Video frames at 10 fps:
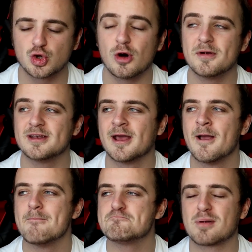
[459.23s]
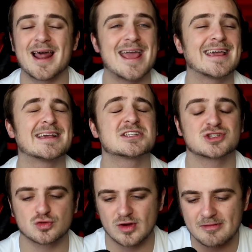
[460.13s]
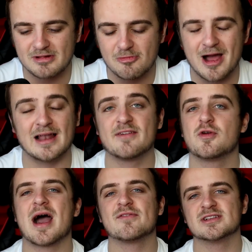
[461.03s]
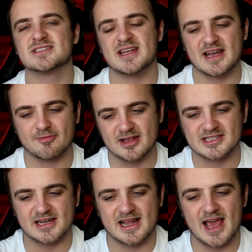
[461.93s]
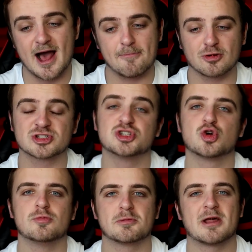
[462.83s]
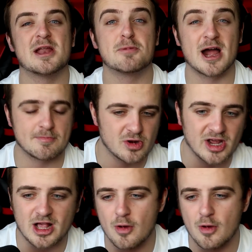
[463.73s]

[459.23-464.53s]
Dortmund playing extremely well. If you haven't seen it recently, Borussia Dortmund played Bayern Munich.